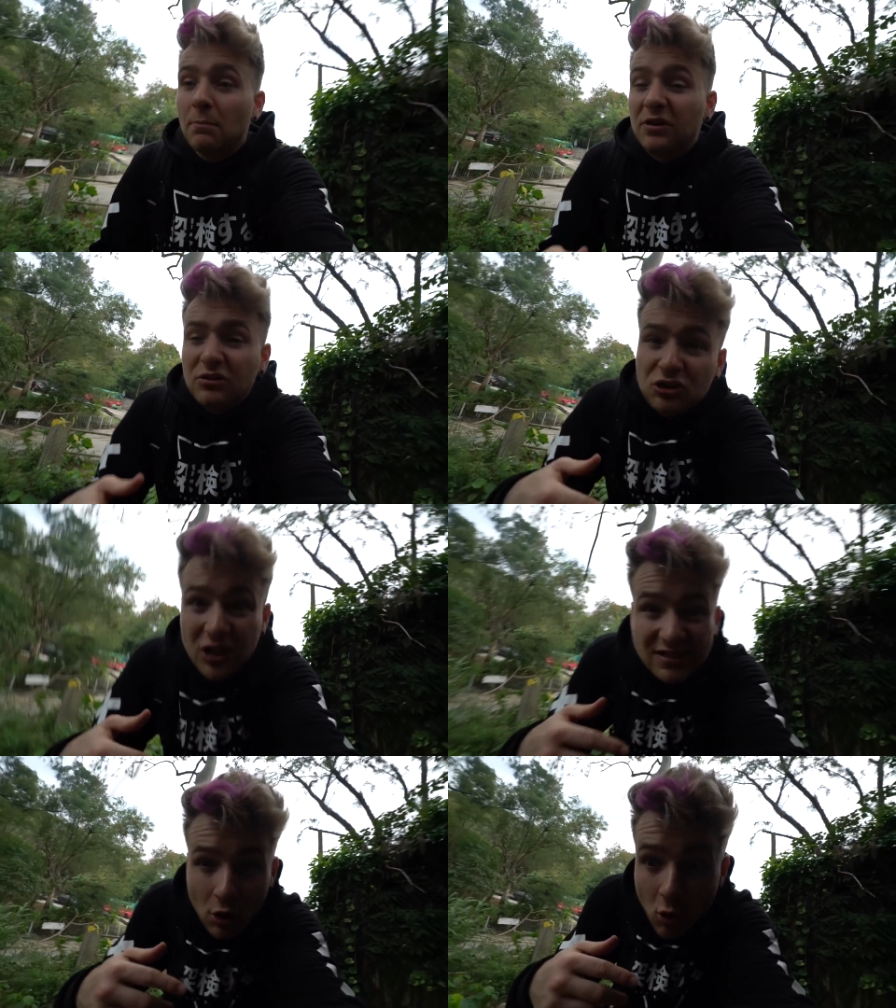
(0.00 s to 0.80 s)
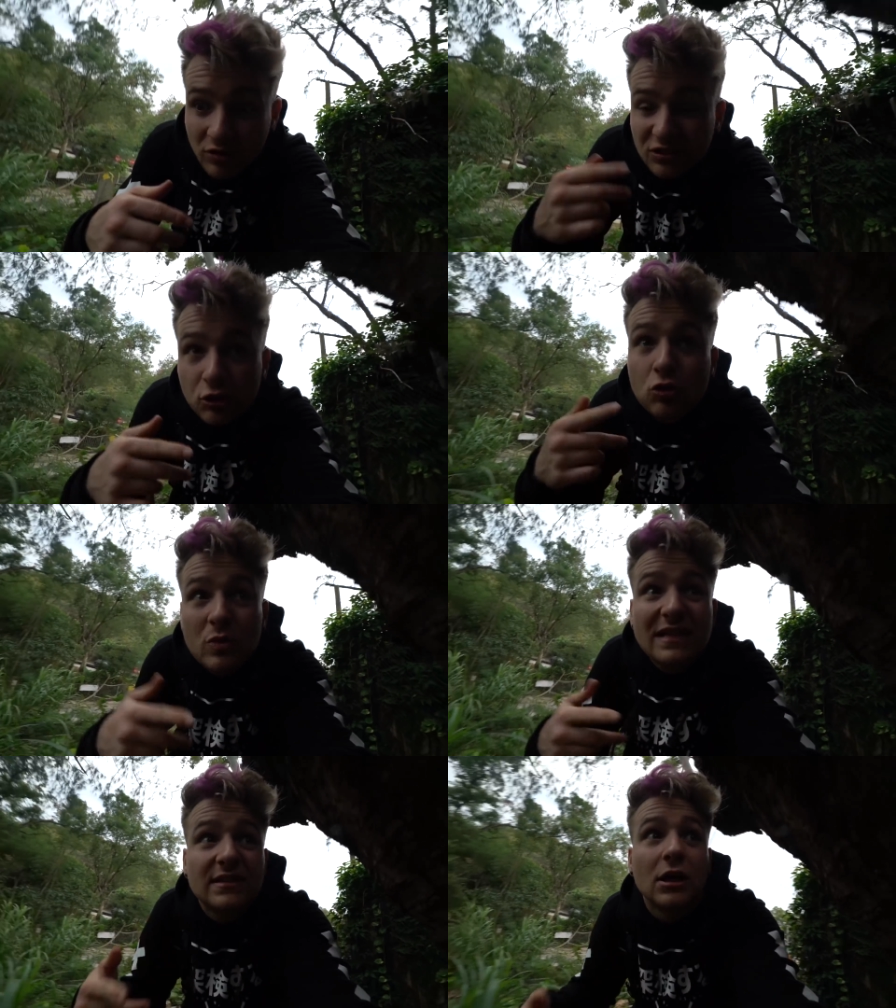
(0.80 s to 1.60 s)
But just only 2
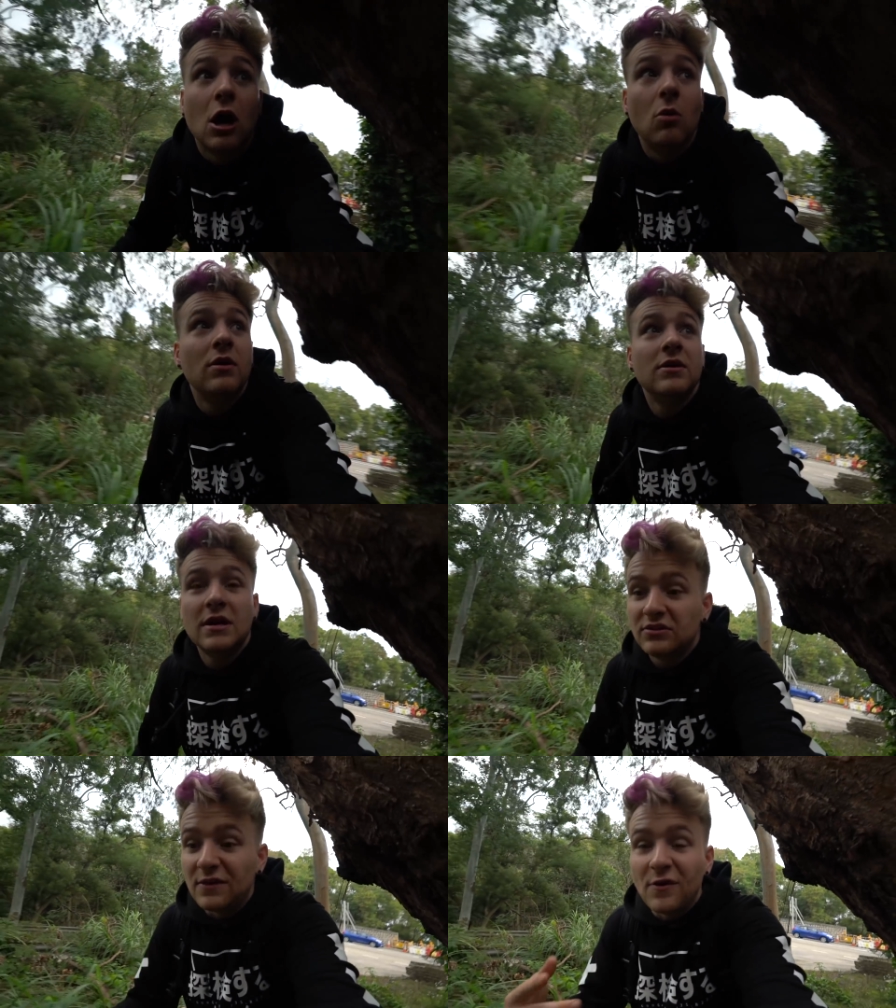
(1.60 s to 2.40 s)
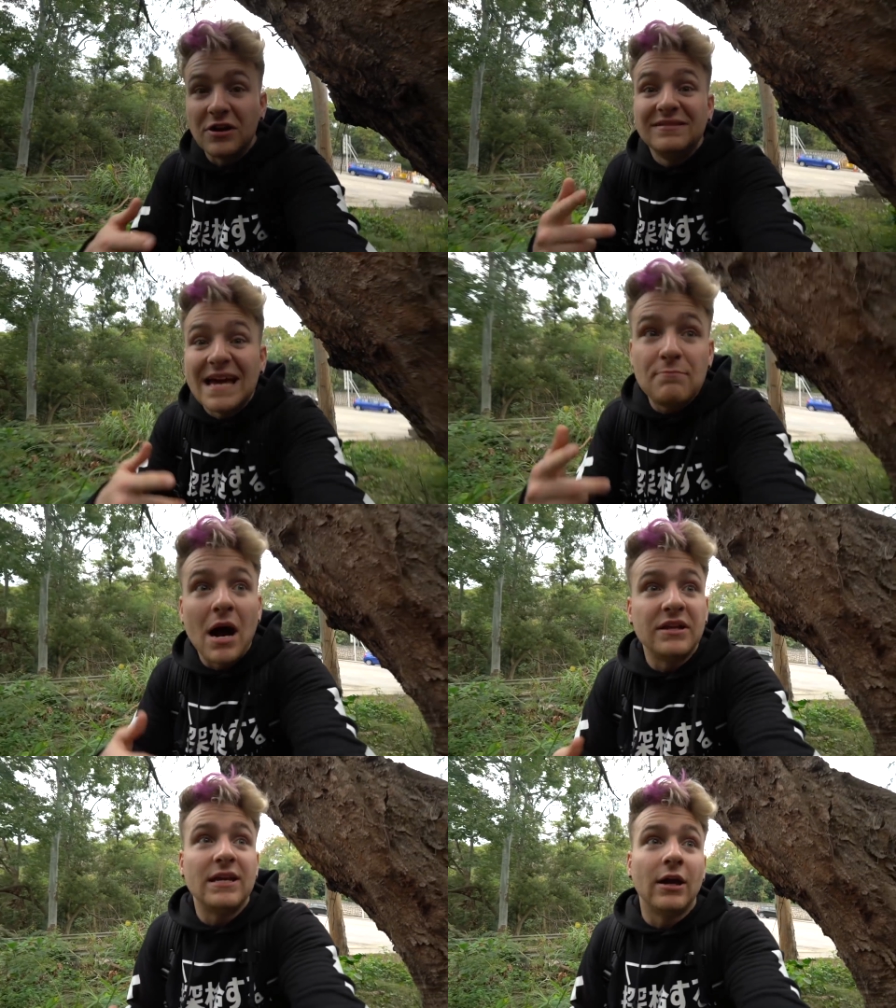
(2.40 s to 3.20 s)
weeks ago, they found a dead
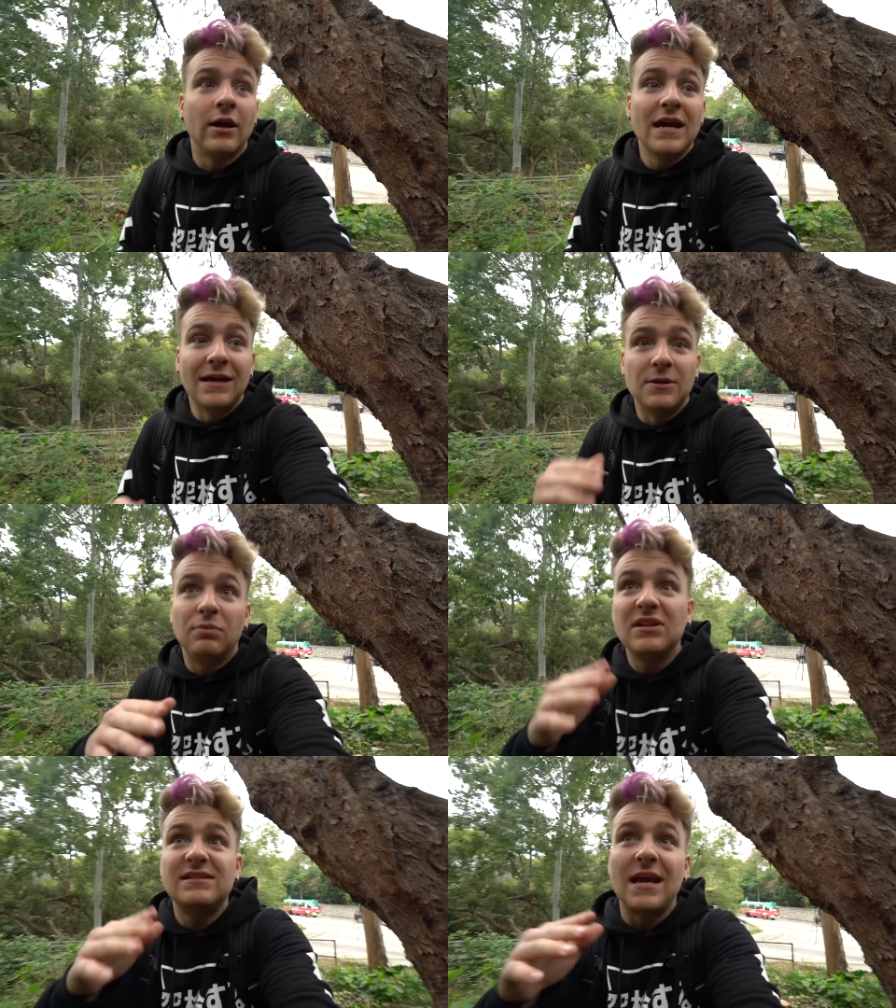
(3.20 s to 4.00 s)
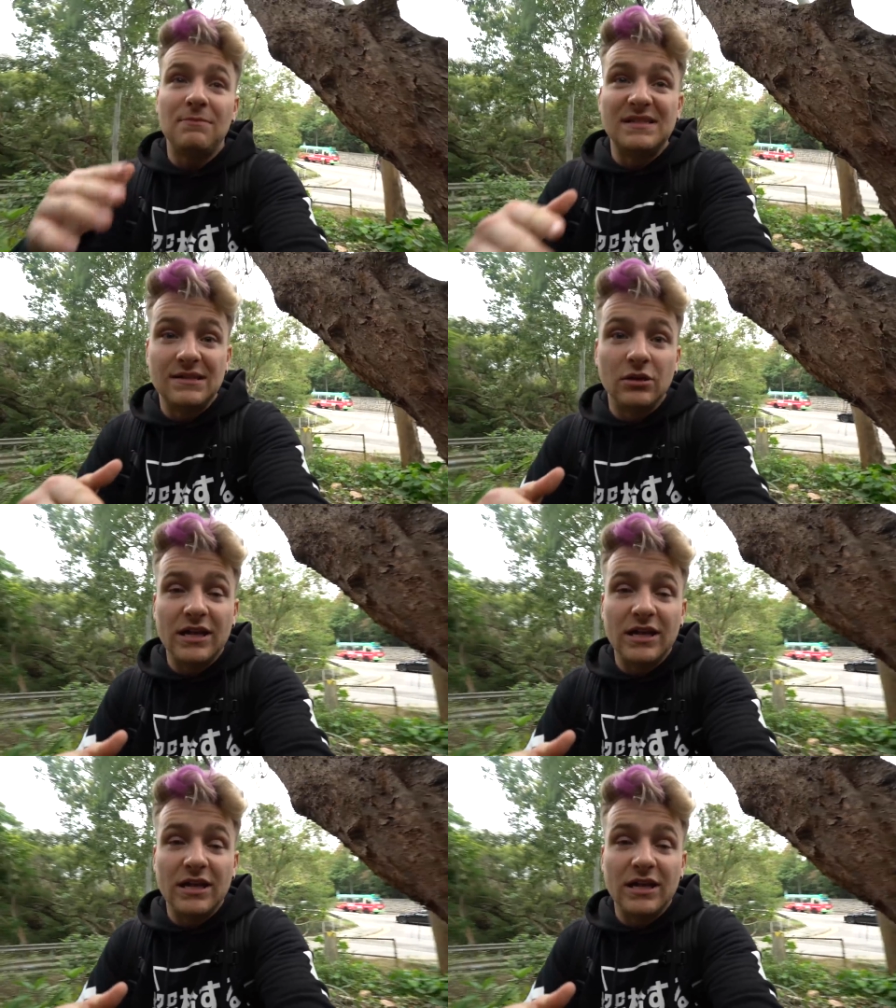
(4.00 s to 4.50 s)
body here, and the police tape is still